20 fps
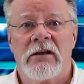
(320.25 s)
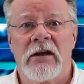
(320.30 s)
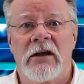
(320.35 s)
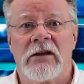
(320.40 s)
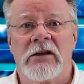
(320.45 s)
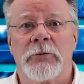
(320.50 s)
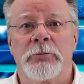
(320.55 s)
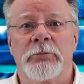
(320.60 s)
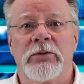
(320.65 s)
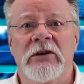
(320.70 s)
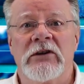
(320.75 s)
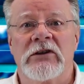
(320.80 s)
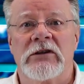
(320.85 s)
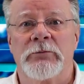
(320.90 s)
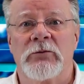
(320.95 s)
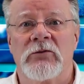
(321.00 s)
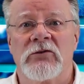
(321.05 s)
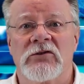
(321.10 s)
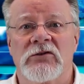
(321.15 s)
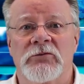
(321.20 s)
that the
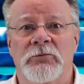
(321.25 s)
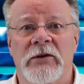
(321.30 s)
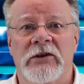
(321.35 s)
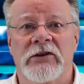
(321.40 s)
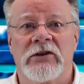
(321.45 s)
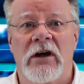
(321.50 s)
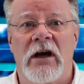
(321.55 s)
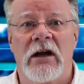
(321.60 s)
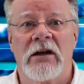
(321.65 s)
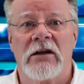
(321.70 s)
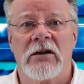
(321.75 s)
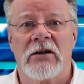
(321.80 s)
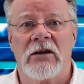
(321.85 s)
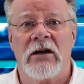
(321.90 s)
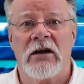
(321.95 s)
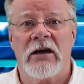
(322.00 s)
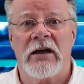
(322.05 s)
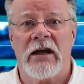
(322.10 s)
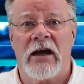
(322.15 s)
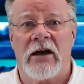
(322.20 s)
principles which
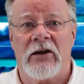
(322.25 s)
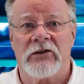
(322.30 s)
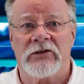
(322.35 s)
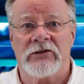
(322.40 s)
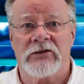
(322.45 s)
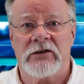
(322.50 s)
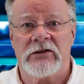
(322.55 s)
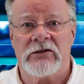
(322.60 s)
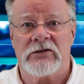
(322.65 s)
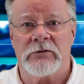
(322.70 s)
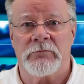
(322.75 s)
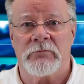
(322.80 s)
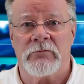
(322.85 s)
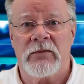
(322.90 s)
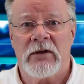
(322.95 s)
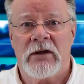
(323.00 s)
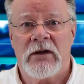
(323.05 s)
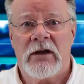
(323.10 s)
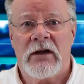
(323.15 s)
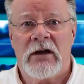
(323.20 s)
underlie our
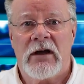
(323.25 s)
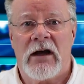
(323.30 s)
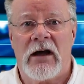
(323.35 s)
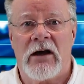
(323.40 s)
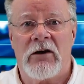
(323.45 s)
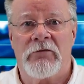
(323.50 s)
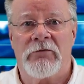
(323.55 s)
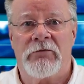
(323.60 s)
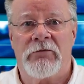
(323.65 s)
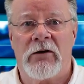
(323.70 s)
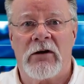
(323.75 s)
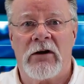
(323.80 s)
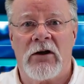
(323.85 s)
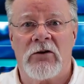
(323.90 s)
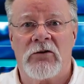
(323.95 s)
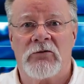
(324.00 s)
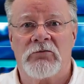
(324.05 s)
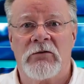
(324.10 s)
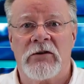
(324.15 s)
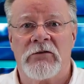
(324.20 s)
system are
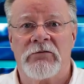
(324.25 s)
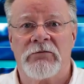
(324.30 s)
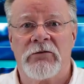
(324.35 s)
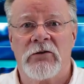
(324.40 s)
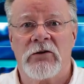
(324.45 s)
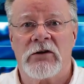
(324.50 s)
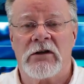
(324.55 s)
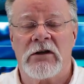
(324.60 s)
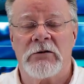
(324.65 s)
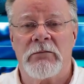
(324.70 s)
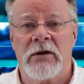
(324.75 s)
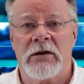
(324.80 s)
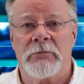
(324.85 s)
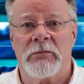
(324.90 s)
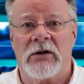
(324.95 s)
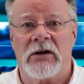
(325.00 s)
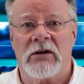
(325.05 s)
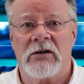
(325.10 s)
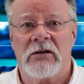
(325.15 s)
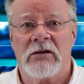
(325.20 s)
followed with full
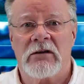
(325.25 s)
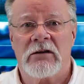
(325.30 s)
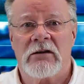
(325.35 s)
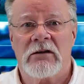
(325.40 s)
commitment.